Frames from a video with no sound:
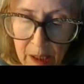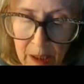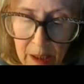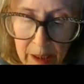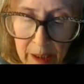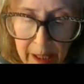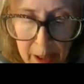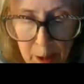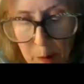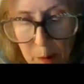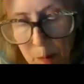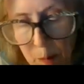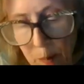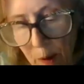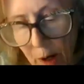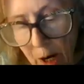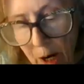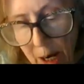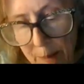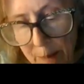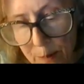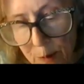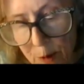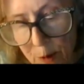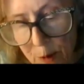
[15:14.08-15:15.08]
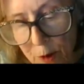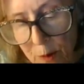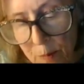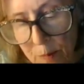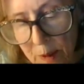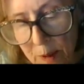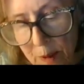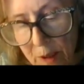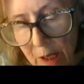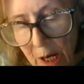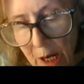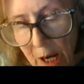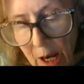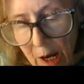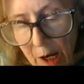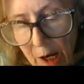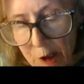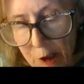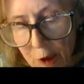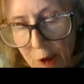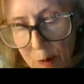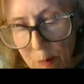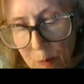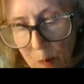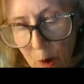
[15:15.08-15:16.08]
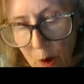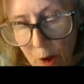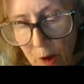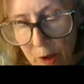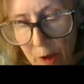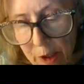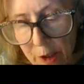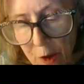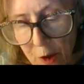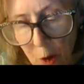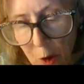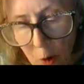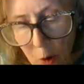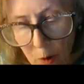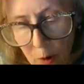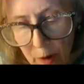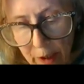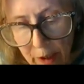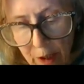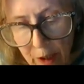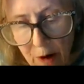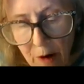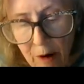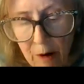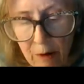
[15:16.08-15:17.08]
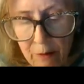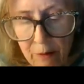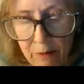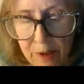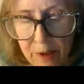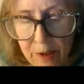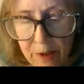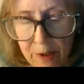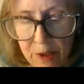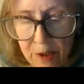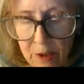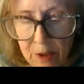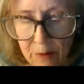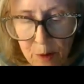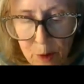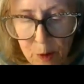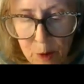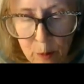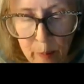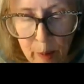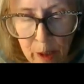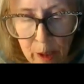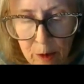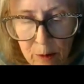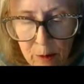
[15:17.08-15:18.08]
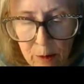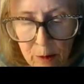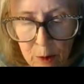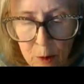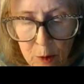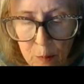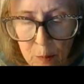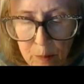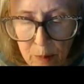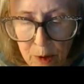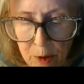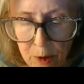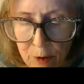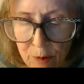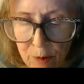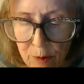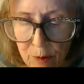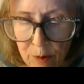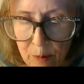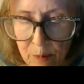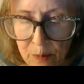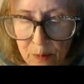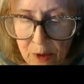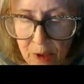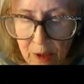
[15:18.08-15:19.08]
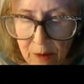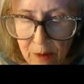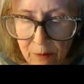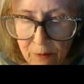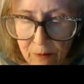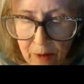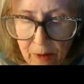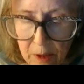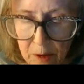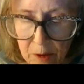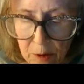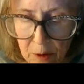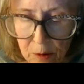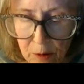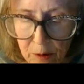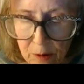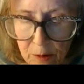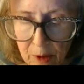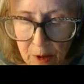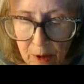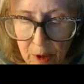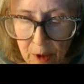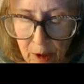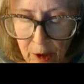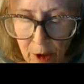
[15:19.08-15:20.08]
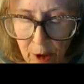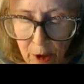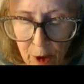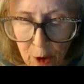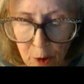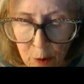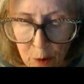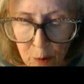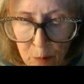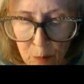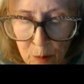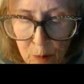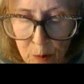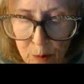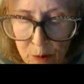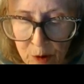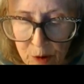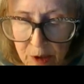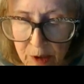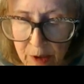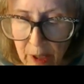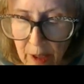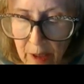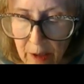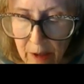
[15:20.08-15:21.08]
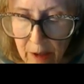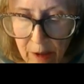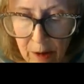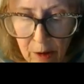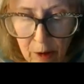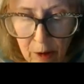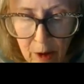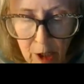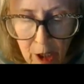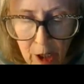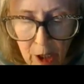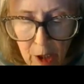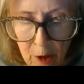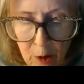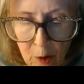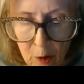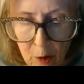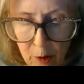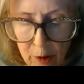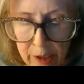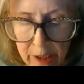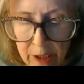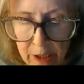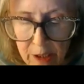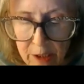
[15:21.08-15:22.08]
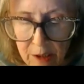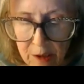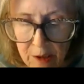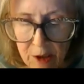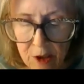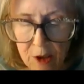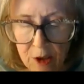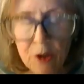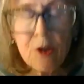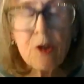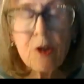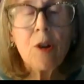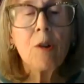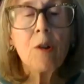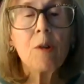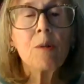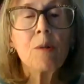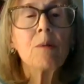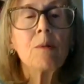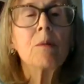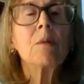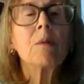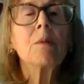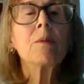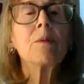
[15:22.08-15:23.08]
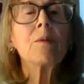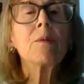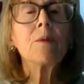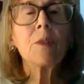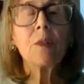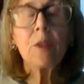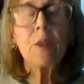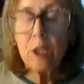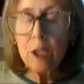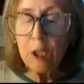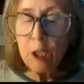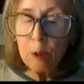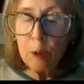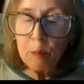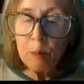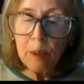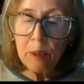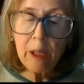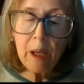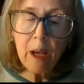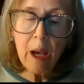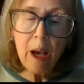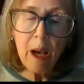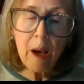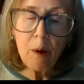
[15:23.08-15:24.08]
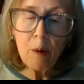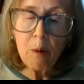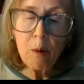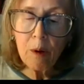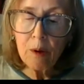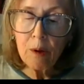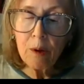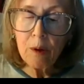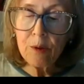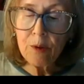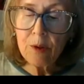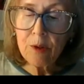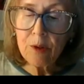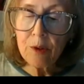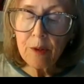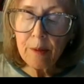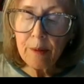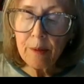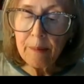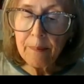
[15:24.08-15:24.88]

Later, perhaps, to be a small and holy harvest of speckled mushrooms and fennel, root cellar, loined in stone for the keeping hours.